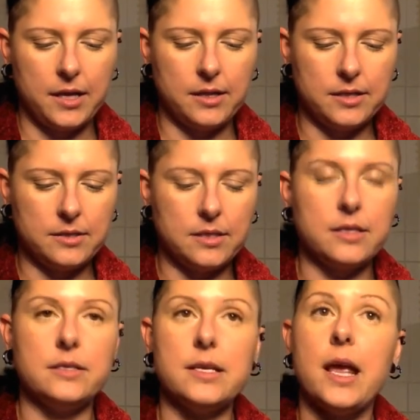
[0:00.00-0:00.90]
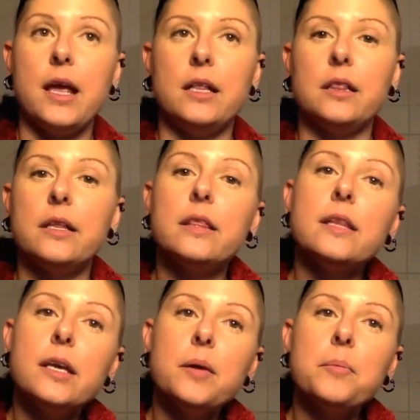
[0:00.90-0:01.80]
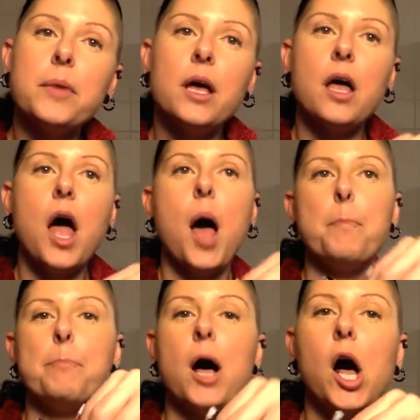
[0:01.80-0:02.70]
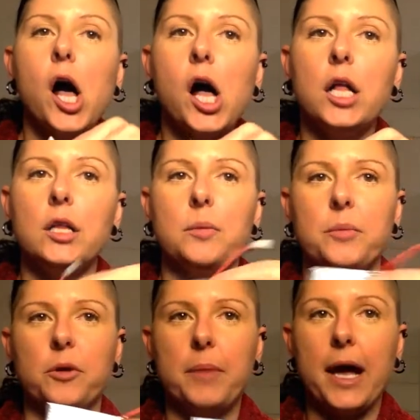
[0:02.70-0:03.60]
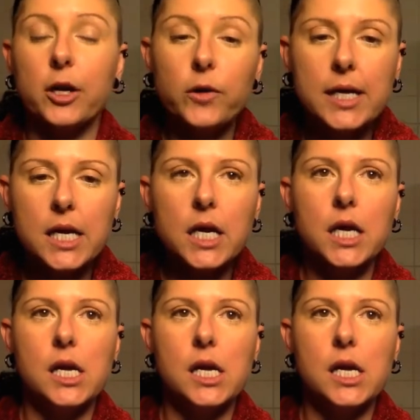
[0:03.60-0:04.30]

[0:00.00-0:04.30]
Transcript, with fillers: This is a lithium polymer battery,